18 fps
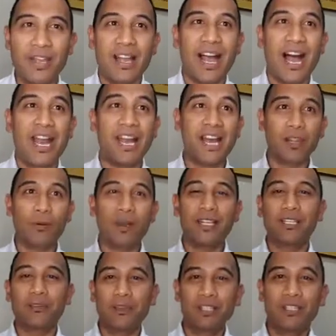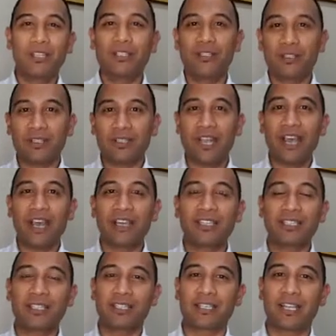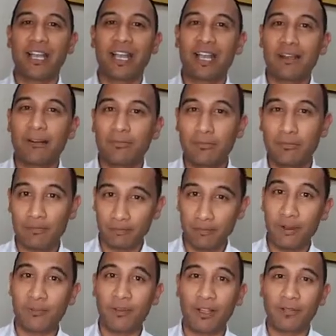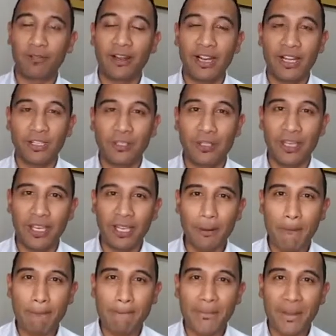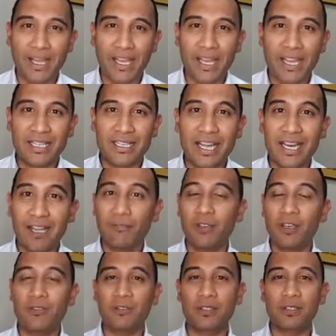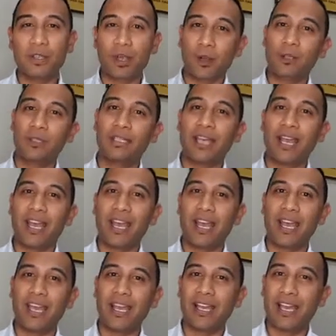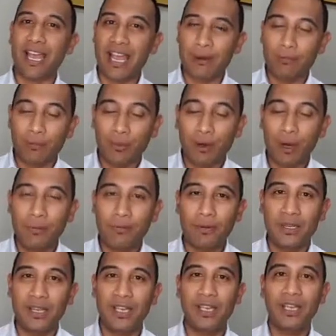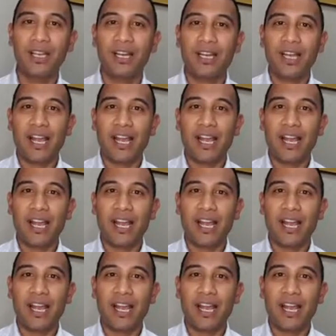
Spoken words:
Another way to reduce your tax before the financial year is that if you've sold a property